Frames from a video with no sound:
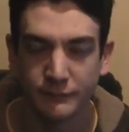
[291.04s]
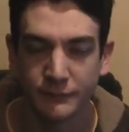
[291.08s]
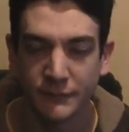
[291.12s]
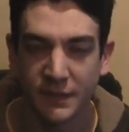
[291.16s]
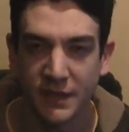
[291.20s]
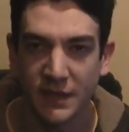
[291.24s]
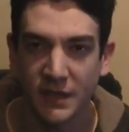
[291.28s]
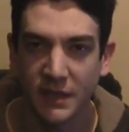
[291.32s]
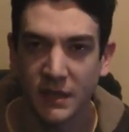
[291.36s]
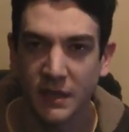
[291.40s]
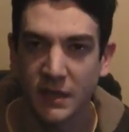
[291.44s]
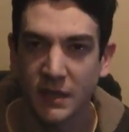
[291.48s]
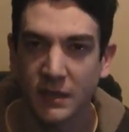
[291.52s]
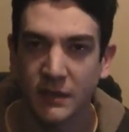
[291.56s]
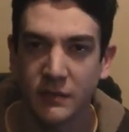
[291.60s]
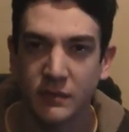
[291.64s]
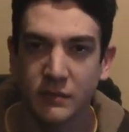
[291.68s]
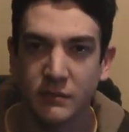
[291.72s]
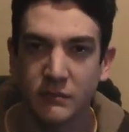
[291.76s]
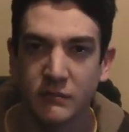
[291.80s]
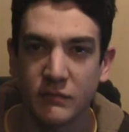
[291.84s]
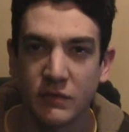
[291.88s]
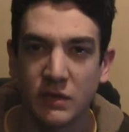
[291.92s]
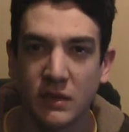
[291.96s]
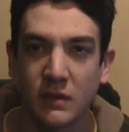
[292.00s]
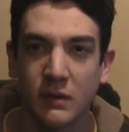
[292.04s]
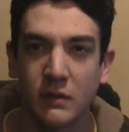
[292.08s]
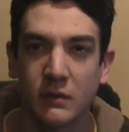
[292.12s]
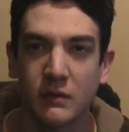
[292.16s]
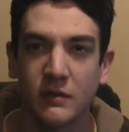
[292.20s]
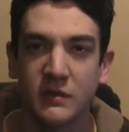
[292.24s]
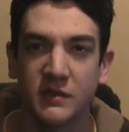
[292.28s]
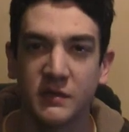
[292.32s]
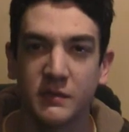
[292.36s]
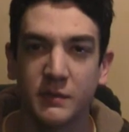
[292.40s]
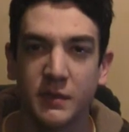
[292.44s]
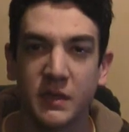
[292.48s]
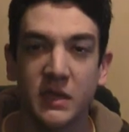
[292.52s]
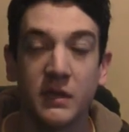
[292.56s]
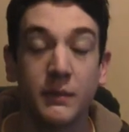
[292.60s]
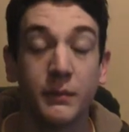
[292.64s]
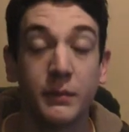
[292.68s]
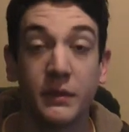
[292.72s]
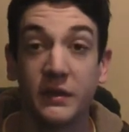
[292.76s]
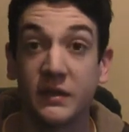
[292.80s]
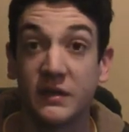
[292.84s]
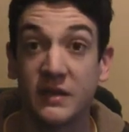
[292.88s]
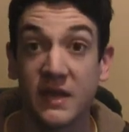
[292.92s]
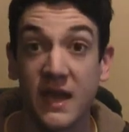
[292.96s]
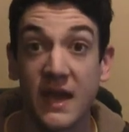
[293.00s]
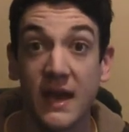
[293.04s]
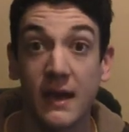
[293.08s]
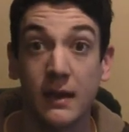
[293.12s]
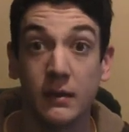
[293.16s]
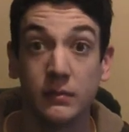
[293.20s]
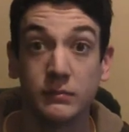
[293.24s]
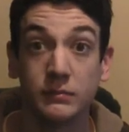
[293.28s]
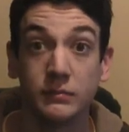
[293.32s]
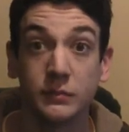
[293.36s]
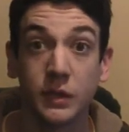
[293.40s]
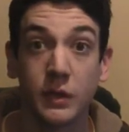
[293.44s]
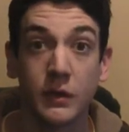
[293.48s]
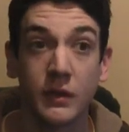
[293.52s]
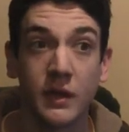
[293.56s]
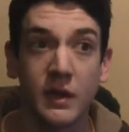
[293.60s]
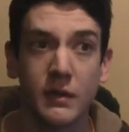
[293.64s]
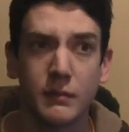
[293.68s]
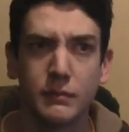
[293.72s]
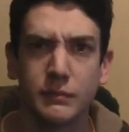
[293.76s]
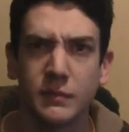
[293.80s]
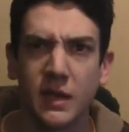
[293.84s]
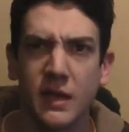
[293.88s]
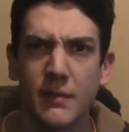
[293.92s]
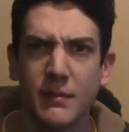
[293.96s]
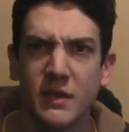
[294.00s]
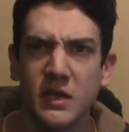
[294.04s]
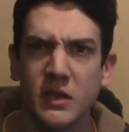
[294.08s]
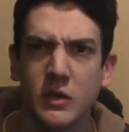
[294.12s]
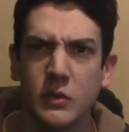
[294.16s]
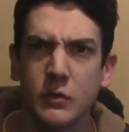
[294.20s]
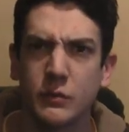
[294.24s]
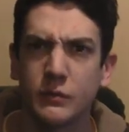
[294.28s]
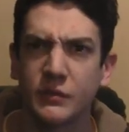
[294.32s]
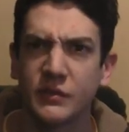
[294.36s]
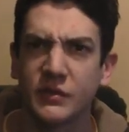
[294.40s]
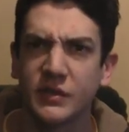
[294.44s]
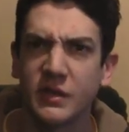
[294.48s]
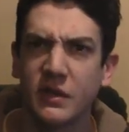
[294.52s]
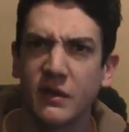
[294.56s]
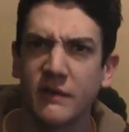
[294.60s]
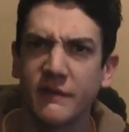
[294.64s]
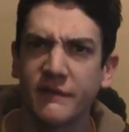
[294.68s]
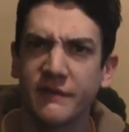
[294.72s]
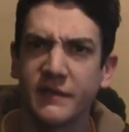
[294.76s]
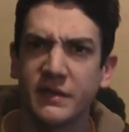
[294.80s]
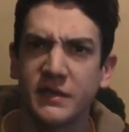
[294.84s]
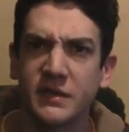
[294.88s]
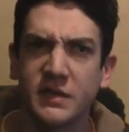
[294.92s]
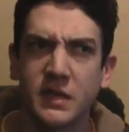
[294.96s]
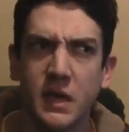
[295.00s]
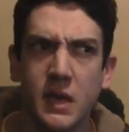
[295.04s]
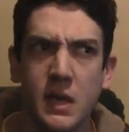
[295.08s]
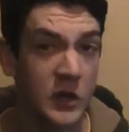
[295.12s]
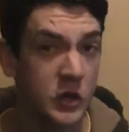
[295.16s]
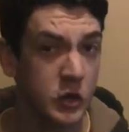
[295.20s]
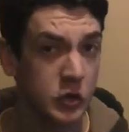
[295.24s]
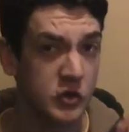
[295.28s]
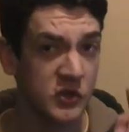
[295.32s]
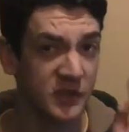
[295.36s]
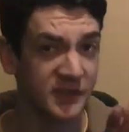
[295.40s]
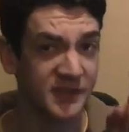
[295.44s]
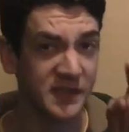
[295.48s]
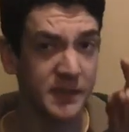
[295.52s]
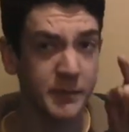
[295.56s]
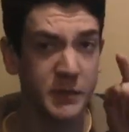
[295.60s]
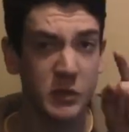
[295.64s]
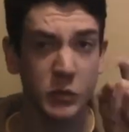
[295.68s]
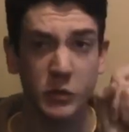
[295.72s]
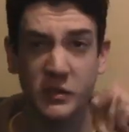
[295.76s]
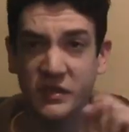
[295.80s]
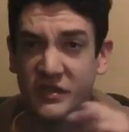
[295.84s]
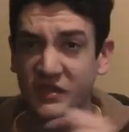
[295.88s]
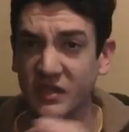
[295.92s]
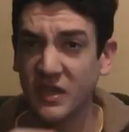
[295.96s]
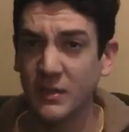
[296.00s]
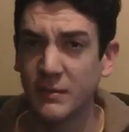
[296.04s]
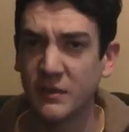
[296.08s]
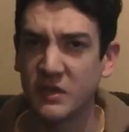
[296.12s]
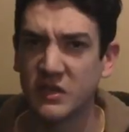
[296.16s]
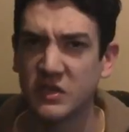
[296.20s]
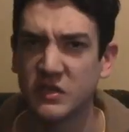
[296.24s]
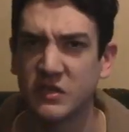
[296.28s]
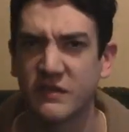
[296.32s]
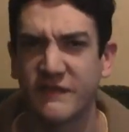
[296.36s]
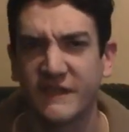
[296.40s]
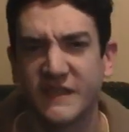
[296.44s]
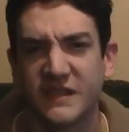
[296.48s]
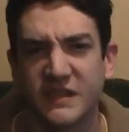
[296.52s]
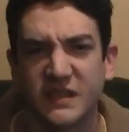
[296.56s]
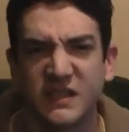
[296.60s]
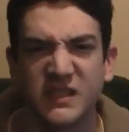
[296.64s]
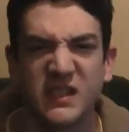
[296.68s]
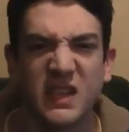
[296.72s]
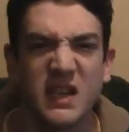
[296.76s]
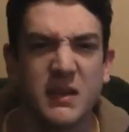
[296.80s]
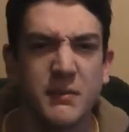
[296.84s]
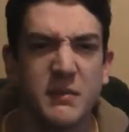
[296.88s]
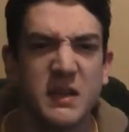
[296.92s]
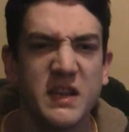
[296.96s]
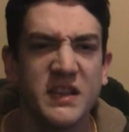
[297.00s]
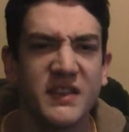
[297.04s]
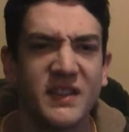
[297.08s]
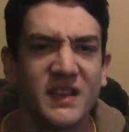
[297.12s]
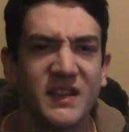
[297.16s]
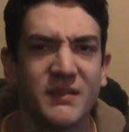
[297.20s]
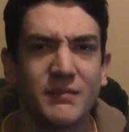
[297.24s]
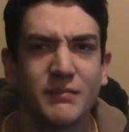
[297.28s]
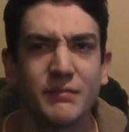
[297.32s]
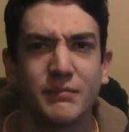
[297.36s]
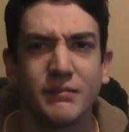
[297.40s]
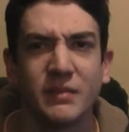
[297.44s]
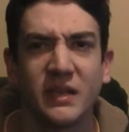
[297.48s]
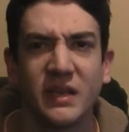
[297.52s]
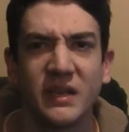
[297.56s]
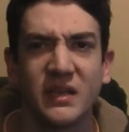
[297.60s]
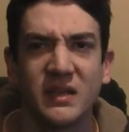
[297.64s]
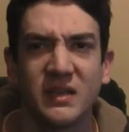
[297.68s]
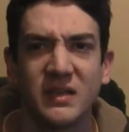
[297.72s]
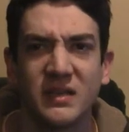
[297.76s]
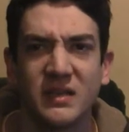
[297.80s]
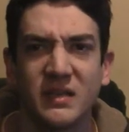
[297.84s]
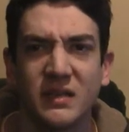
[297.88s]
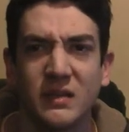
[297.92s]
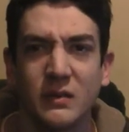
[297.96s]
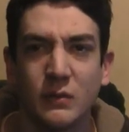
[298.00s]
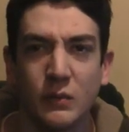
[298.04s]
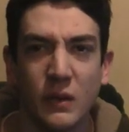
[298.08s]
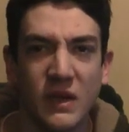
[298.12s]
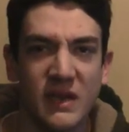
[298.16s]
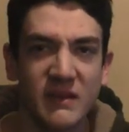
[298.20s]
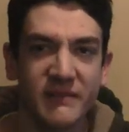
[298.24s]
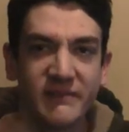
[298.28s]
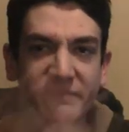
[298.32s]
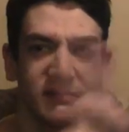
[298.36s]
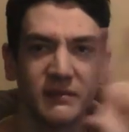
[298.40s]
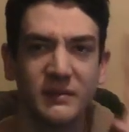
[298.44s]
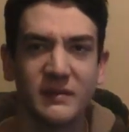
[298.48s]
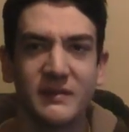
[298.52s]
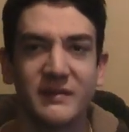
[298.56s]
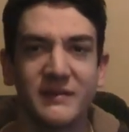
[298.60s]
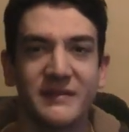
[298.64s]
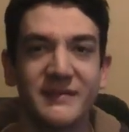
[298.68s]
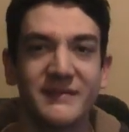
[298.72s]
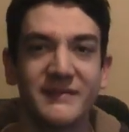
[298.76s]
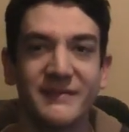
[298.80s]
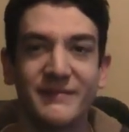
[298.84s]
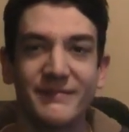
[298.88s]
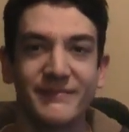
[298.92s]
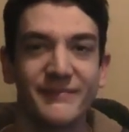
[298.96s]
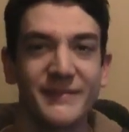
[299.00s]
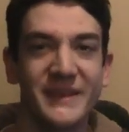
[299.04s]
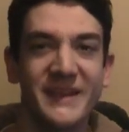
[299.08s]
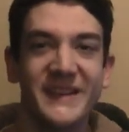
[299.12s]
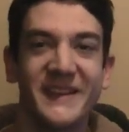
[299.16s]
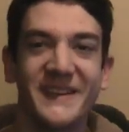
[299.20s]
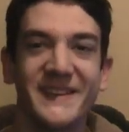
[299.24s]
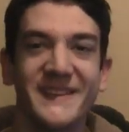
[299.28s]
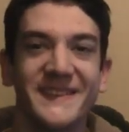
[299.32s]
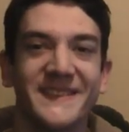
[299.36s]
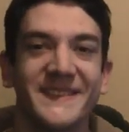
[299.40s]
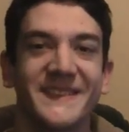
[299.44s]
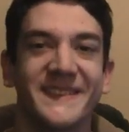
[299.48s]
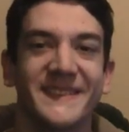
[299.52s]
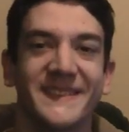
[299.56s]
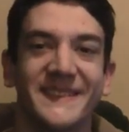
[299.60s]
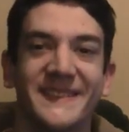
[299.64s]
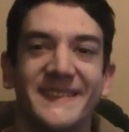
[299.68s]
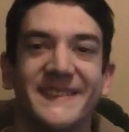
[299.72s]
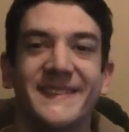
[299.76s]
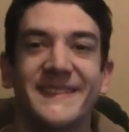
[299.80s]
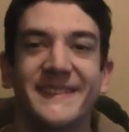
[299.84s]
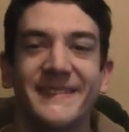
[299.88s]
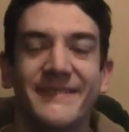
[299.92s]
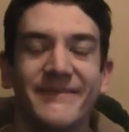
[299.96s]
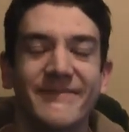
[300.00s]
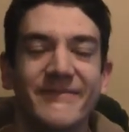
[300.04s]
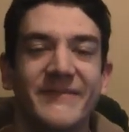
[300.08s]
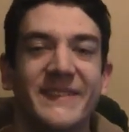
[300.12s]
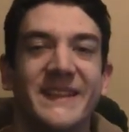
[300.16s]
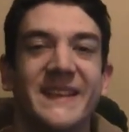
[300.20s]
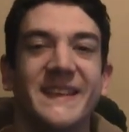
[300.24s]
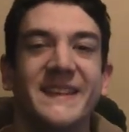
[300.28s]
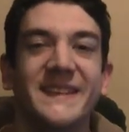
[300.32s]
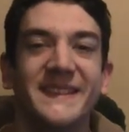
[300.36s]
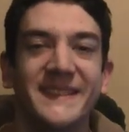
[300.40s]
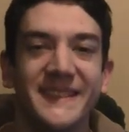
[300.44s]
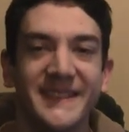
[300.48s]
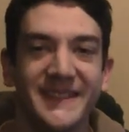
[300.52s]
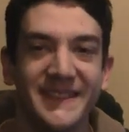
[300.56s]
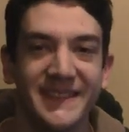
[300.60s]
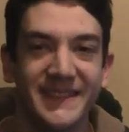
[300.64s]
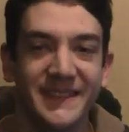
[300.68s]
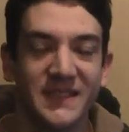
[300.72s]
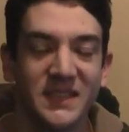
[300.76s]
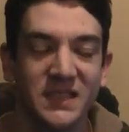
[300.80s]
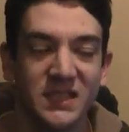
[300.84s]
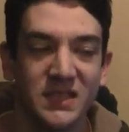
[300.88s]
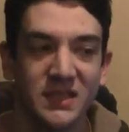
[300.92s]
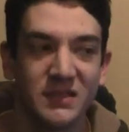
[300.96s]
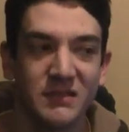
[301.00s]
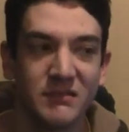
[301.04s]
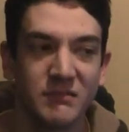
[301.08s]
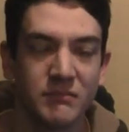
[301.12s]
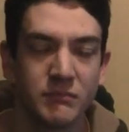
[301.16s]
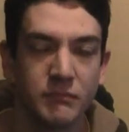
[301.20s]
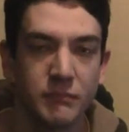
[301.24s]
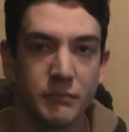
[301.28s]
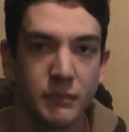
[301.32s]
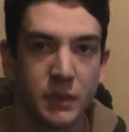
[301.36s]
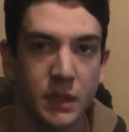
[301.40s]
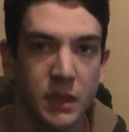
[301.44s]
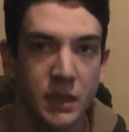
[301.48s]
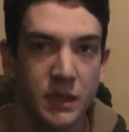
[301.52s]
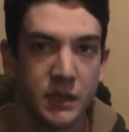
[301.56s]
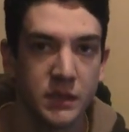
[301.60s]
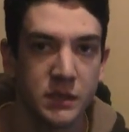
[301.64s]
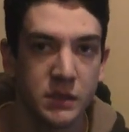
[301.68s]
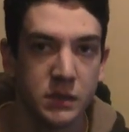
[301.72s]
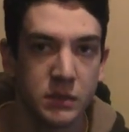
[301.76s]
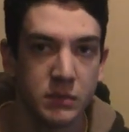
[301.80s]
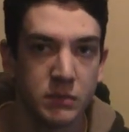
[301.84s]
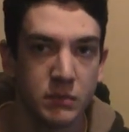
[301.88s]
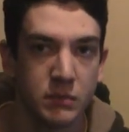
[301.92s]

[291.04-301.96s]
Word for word: Yeah, I should really learn to speak, but yeah, okay, let me know stuff, and you shall see me when you see me, and if you see me, then, like, you know, wave, and be nice. Please. Please.